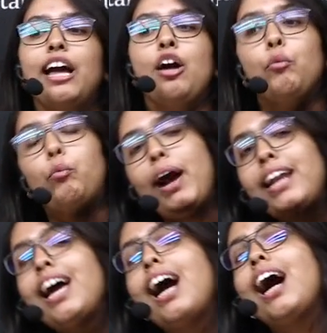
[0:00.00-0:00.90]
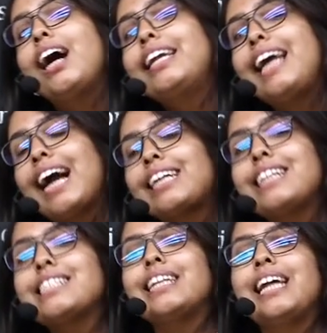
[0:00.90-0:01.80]
When reactants are
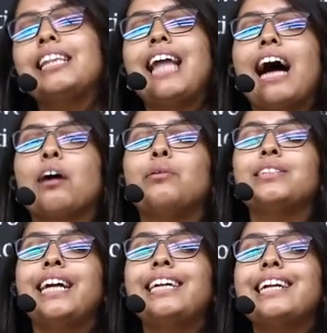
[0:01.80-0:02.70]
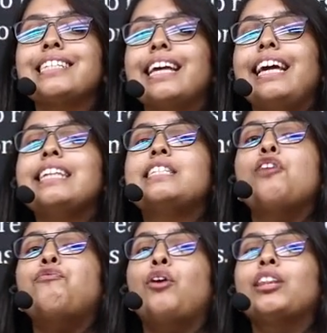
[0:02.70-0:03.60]
there in the aqueous state, it is easier
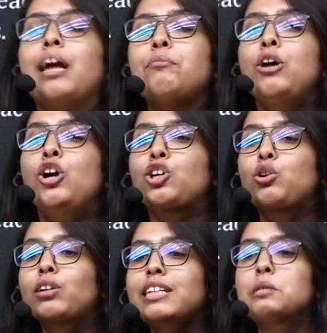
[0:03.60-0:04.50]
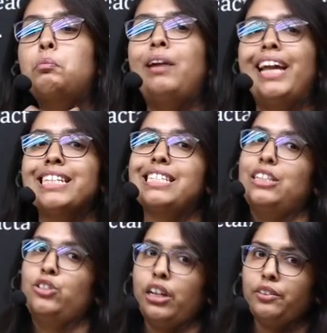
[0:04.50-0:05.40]
for them to displace each
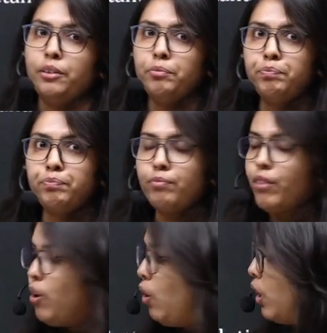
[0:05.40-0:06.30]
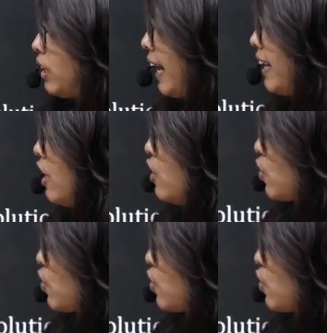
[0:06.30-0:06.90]
other. Alright? So the